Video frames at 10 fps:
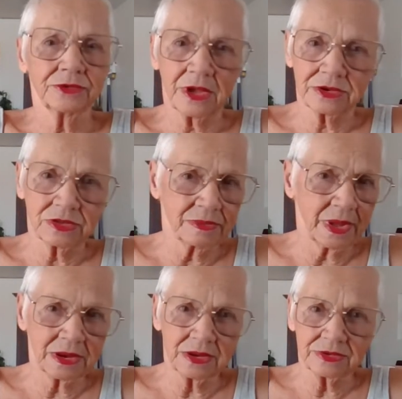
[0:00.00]
goes out to the
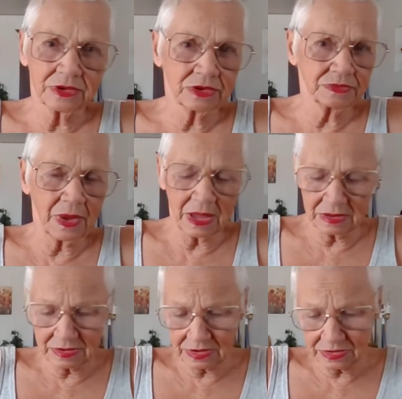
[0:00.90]
man. He's a good
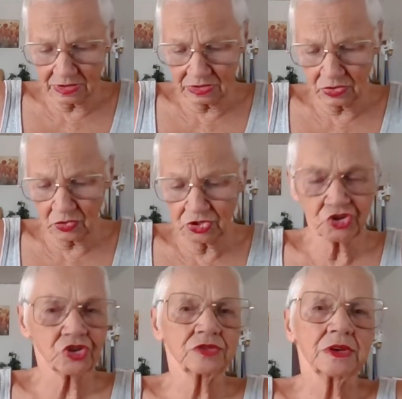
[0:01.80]
man. He's a good
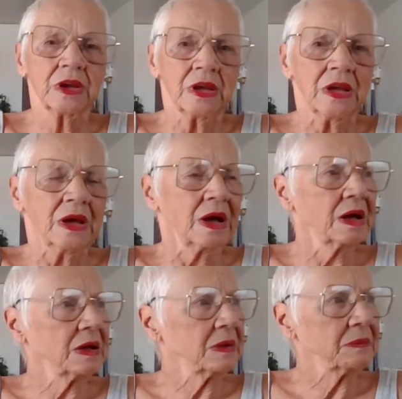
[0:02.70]
Christian.
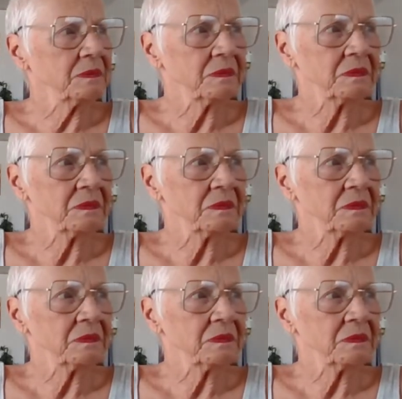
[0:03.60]
Um,